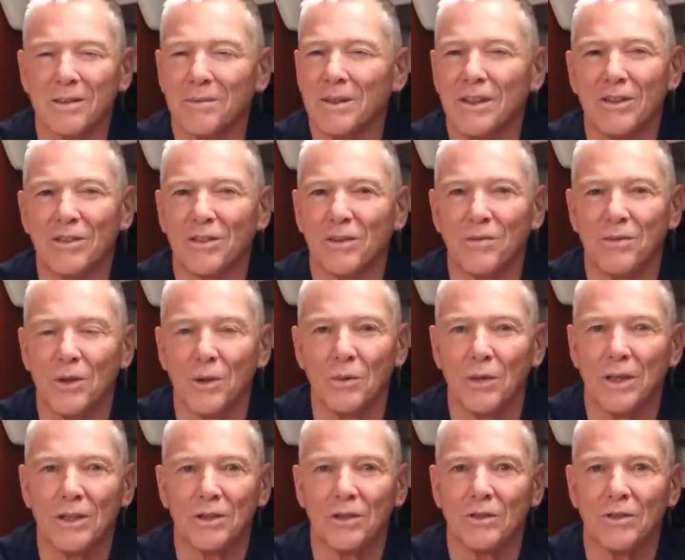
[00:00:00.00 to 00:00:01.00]
I mean, there's a few
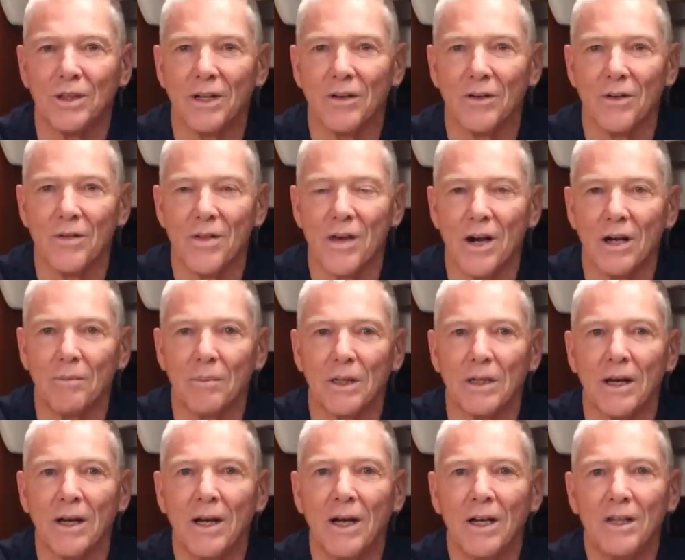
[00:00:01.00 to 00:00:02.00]
issues here and there,
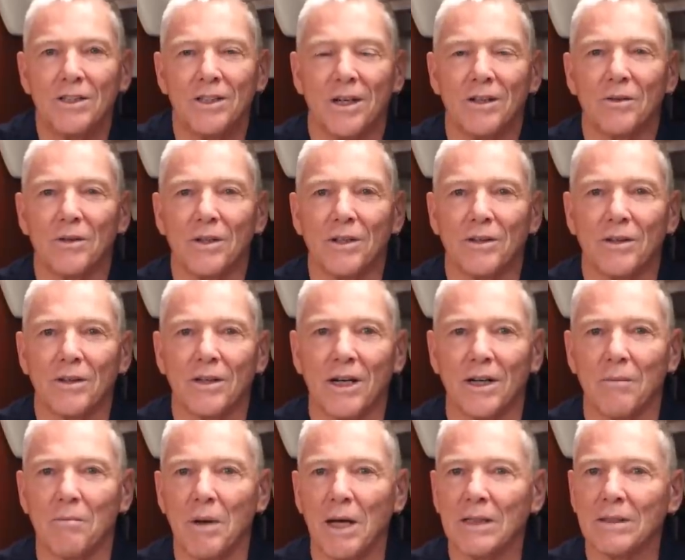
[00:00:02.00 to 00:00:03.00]
but generally they're
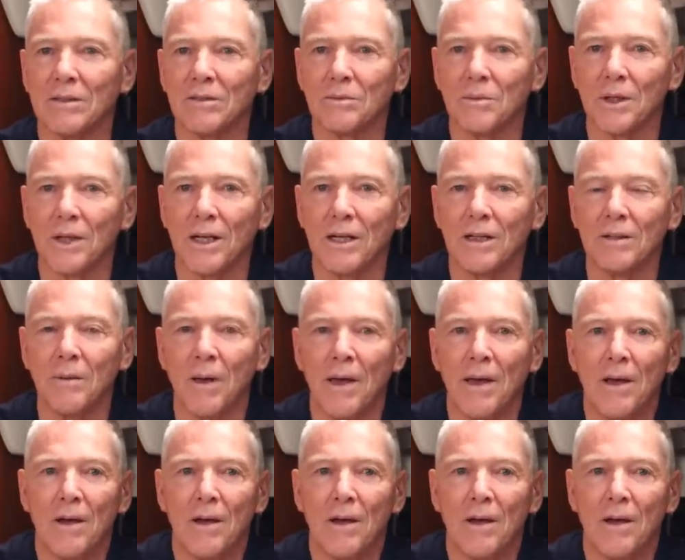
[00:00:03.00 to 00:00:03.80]
kind of maintenance related.